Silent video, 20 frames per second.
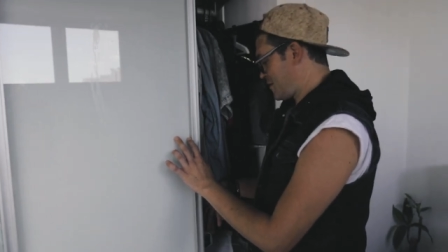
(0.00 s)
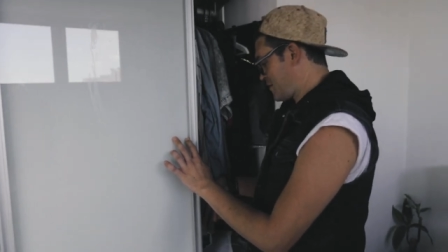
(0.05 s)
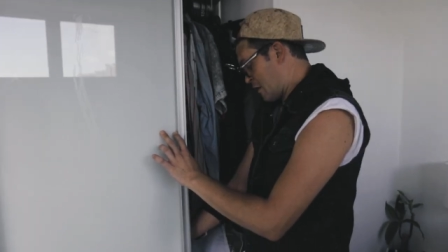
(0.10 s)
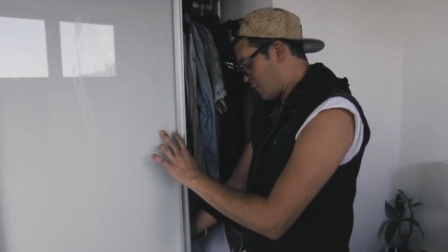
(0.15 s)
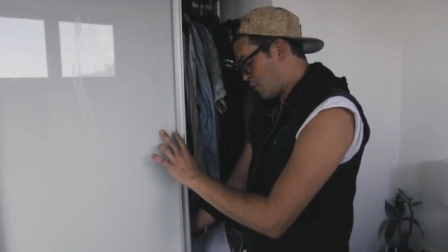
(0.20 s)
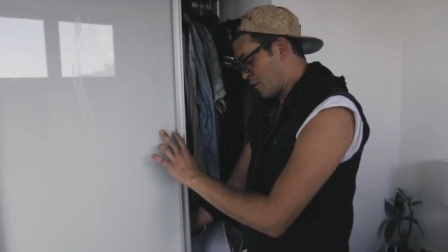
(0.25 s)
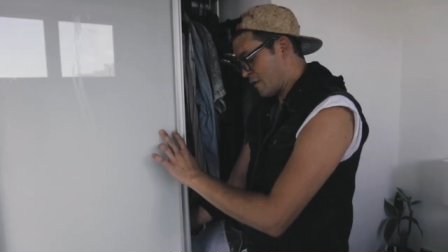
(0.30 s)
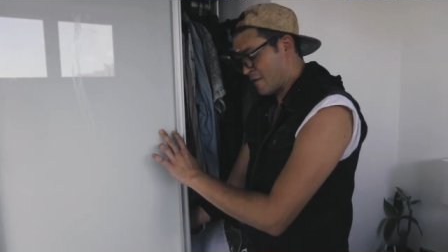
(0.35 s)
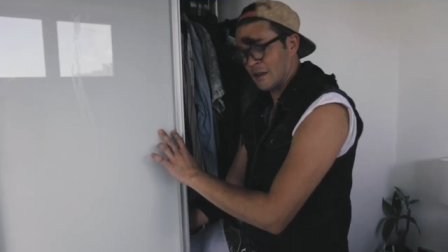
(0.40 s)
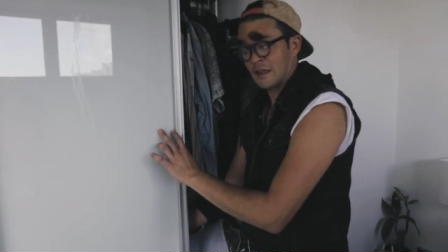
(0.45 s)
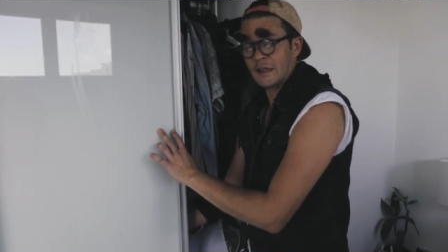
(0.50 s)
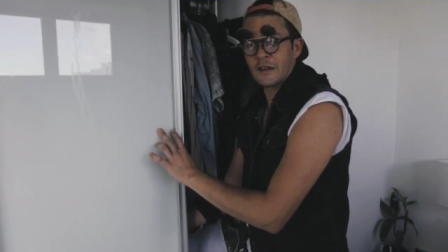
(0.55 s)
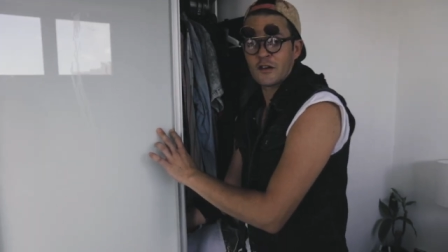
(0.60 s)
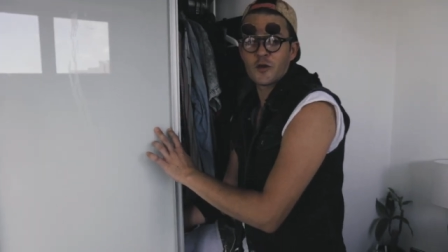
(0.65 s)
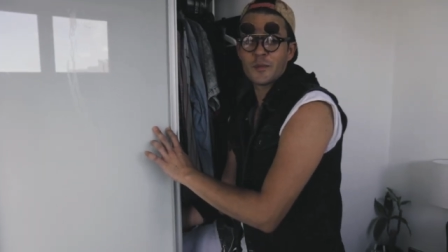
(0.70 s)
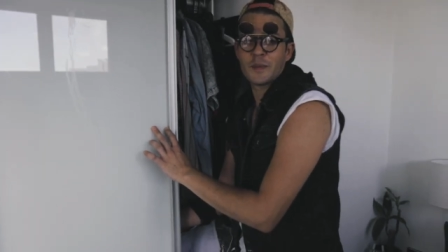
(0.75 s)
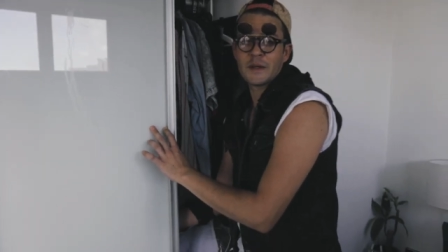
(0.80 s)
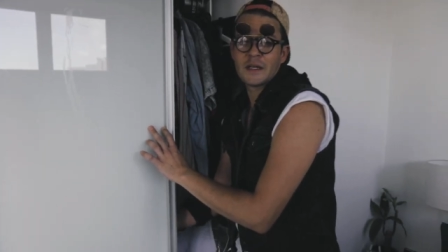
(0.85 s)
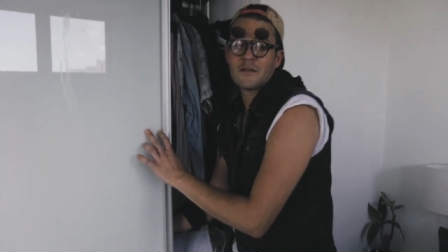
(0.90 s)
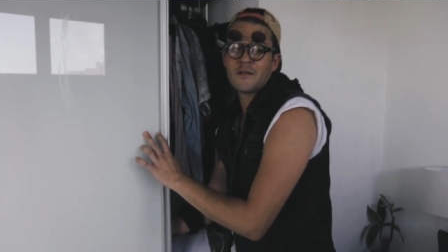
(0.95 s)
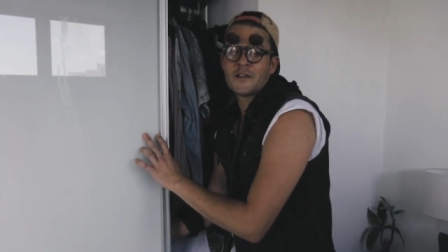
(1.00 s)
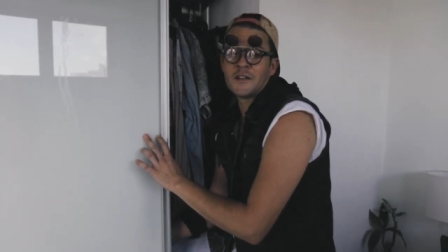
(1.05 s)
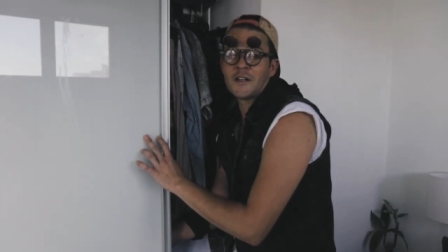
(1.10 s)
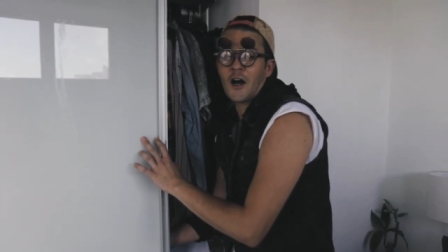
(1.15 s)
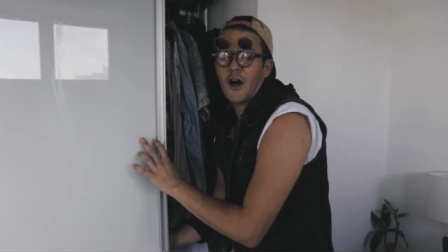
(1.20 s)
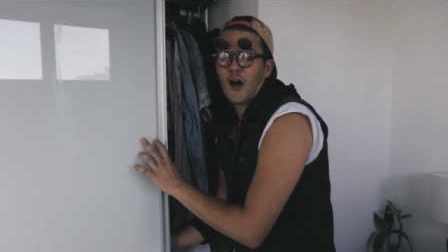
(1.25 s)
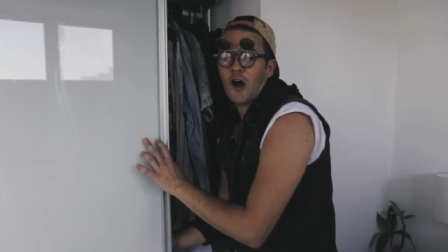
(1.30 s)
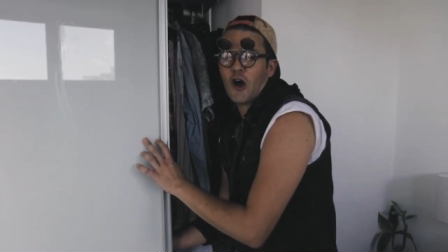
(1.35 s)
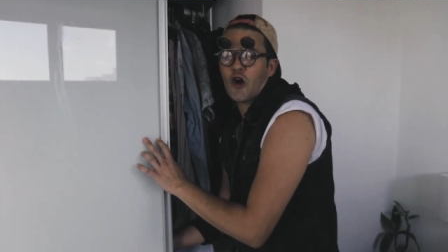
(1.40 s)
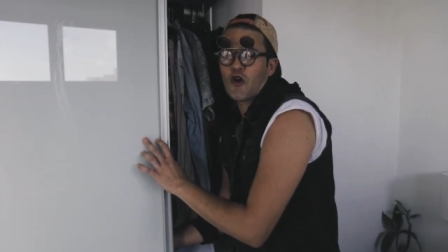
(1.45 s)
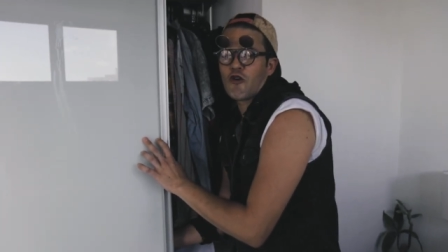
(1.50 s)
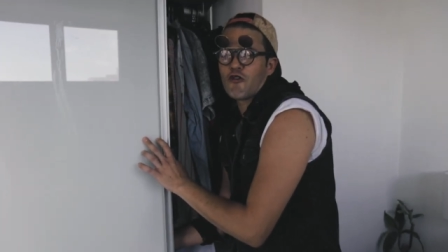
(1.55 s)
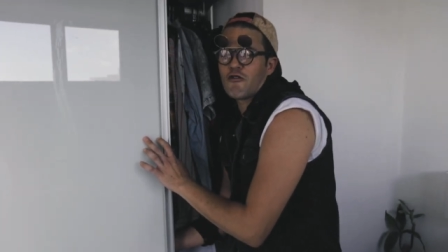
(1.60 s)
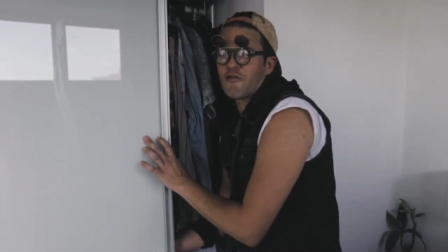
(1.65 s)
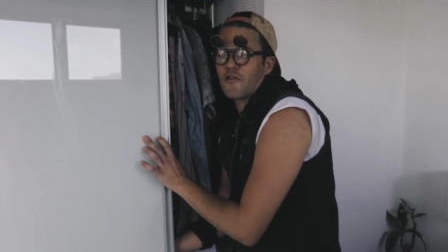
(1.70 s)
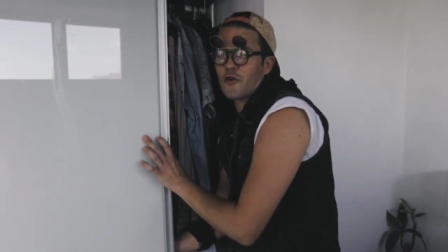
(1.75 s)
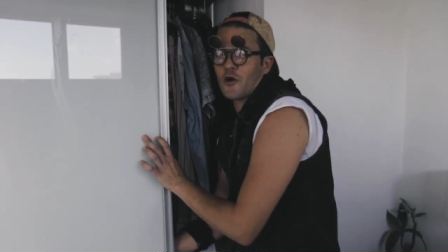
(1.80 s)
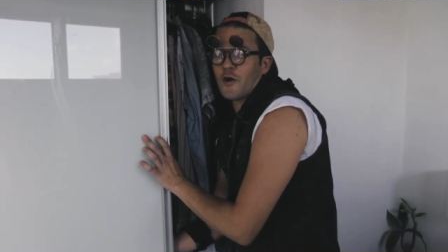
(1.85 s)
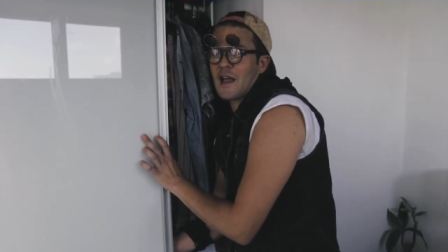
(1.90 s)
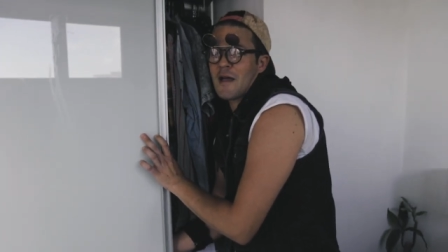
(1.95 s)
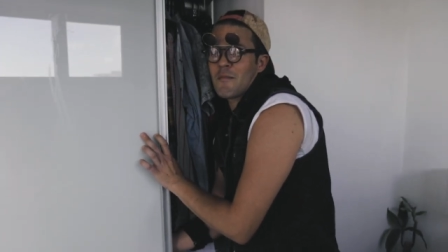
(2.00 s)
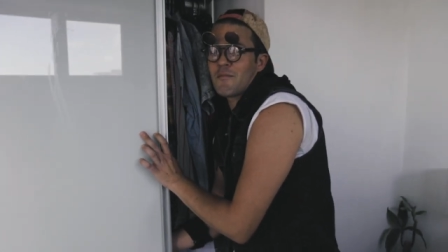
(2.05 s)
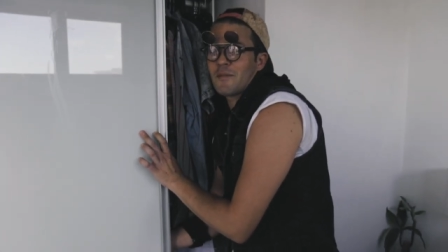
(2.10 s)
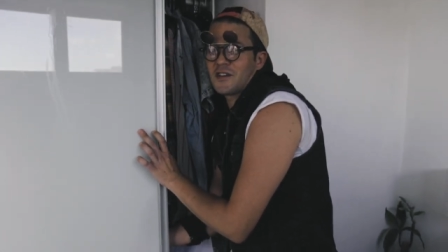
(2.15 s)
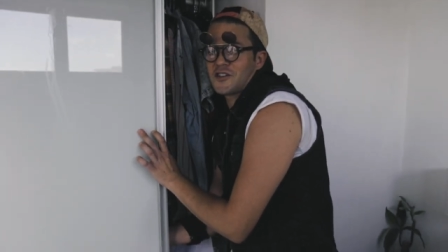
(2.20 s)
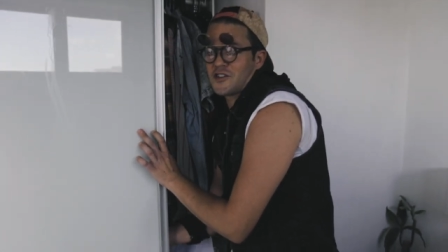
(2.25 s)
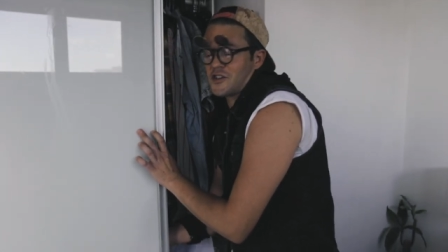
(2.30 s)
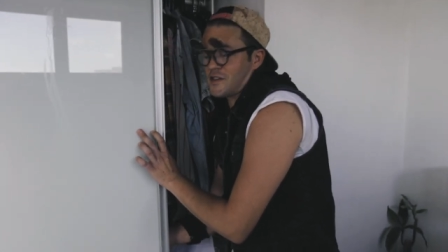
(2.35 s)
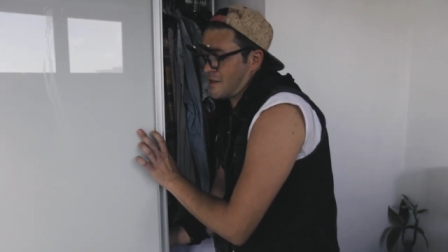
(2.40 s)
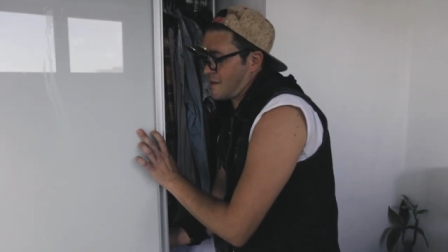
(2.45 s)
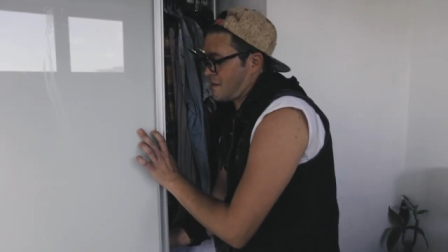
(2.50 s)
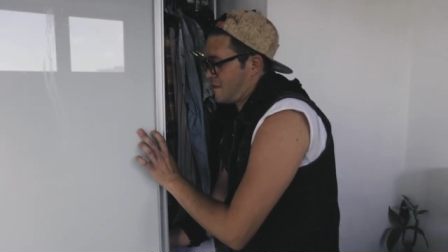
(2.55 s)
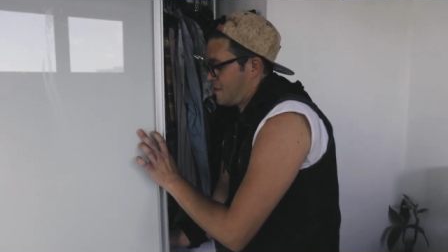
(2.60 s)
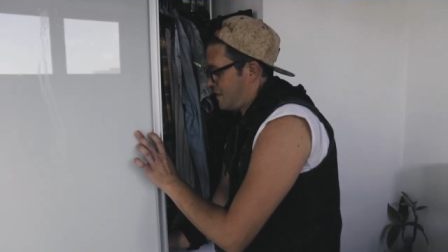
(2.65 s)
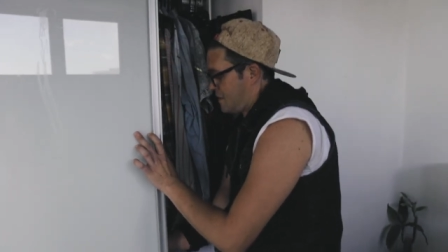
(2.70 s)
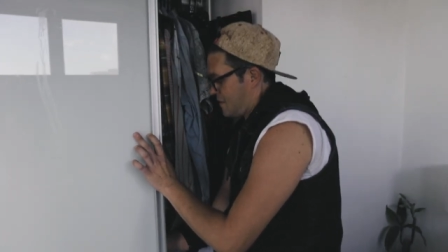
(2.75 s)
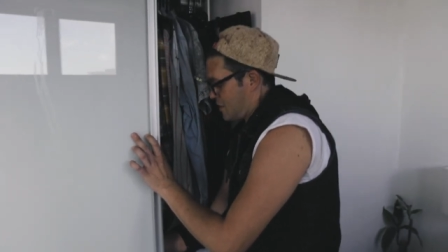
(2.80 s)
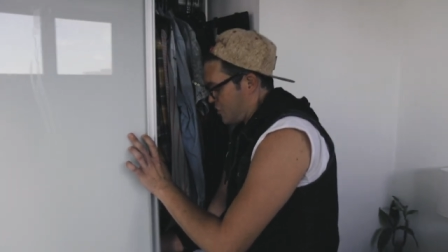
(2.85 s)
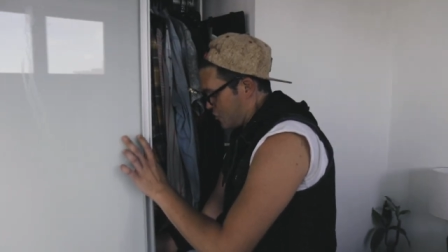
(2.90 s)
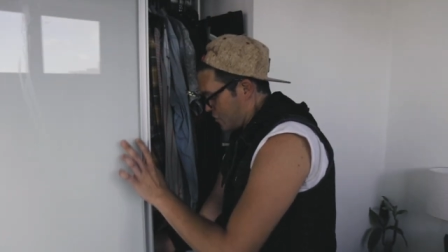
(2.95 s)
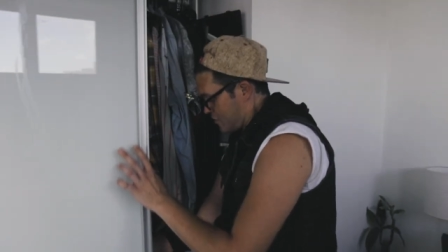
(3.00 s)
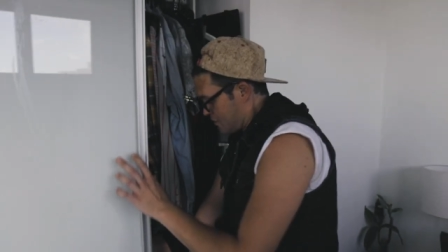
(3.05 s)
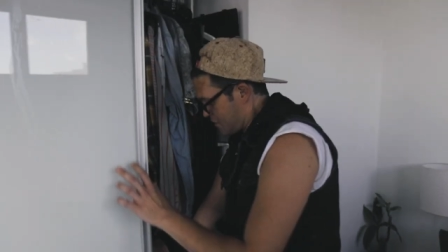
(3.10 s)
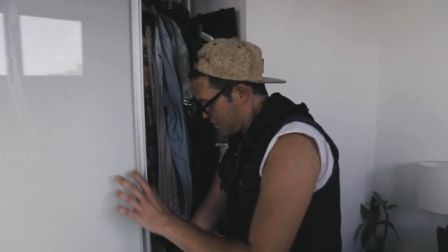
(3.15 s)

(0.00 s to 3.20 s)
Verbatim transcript: It was a little bit of an over-ambitious decision. A